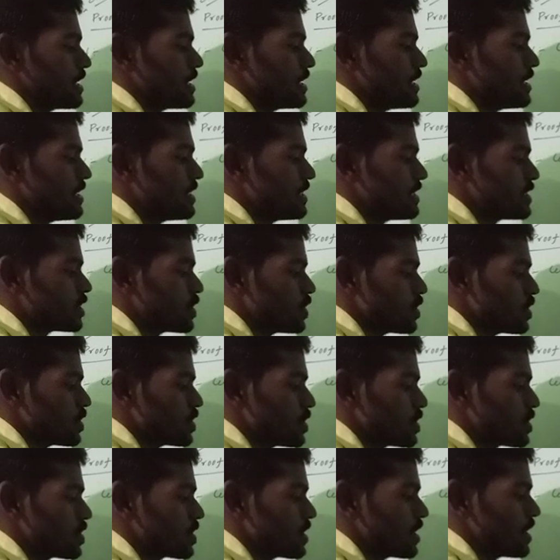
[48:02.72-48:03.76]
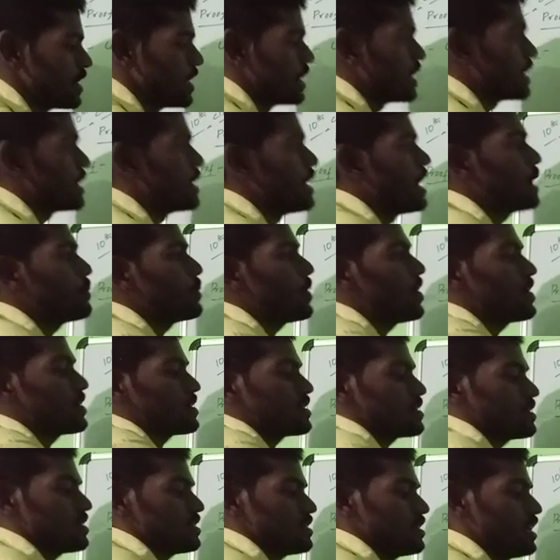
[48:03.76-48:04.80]
into a
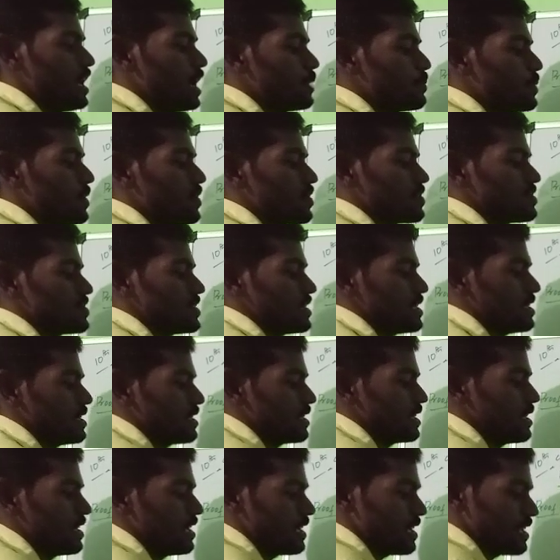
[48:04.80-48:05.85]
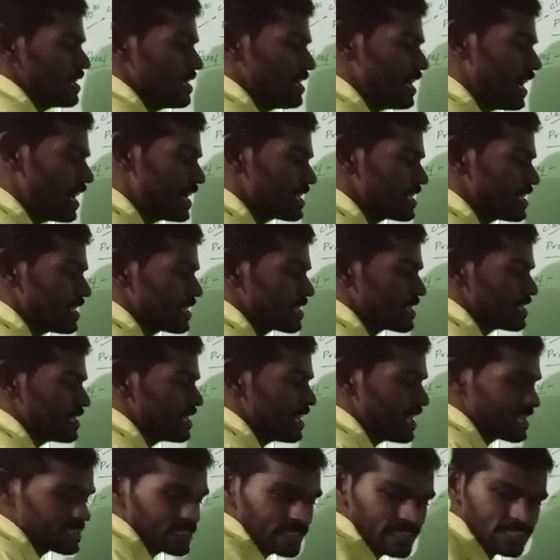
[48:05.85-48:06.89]
power dot take
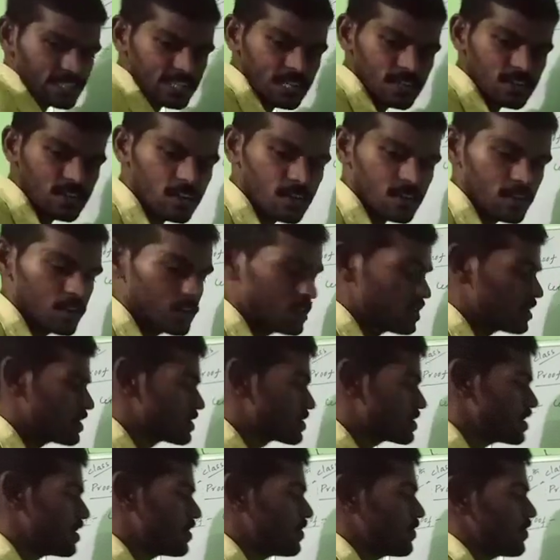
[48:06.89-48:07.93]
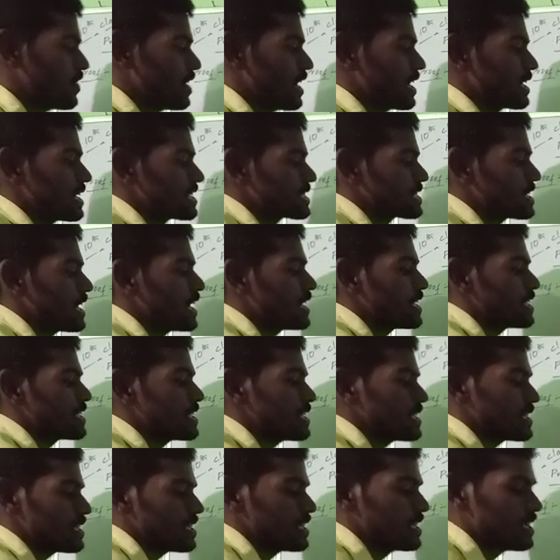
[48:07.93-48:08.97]
here x is there now. So for
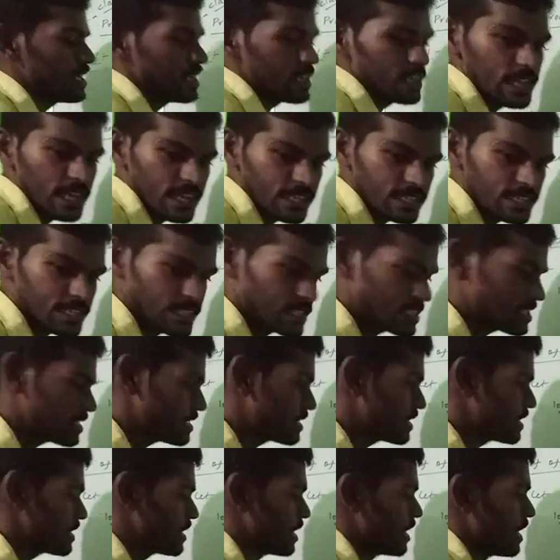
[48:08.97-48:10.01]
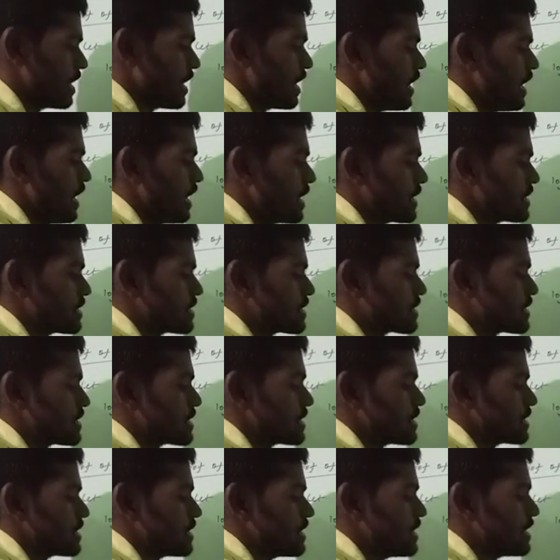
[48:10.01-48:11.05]
understanding x
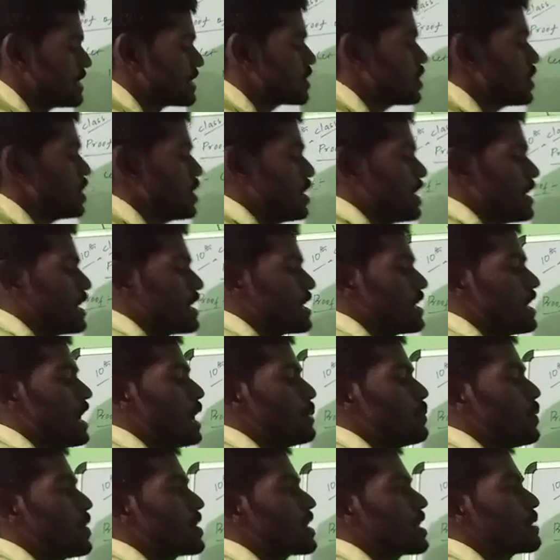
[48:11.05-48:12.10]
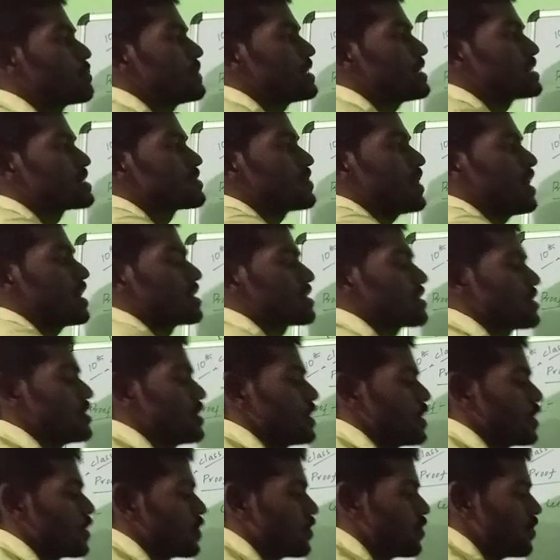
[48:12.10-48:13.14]
into a power m is what?
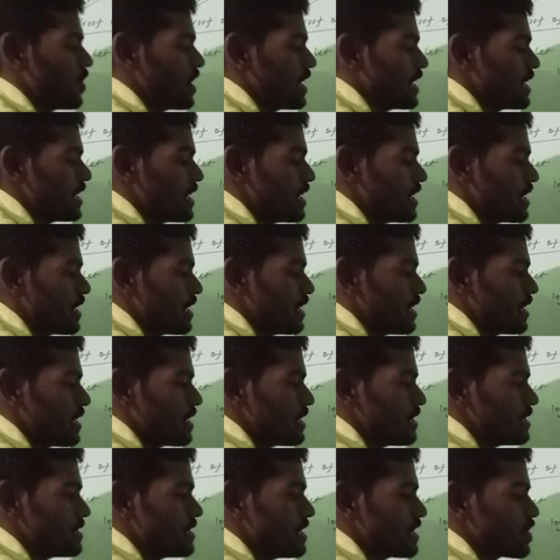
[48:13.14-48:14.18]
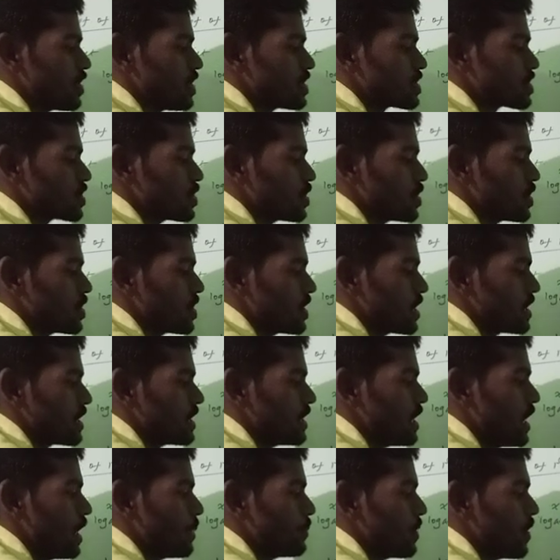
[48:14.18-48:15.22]
Y is equals to
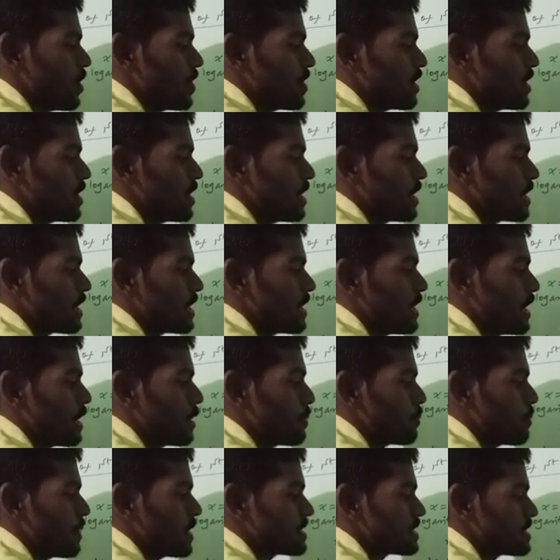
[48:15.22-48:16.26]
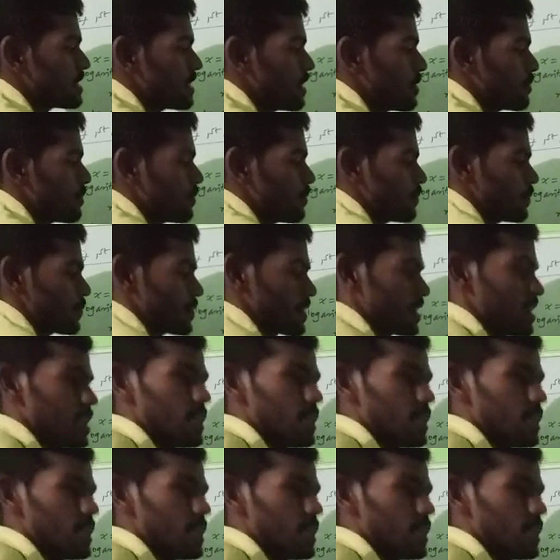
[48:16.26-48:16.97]
a power n plus m.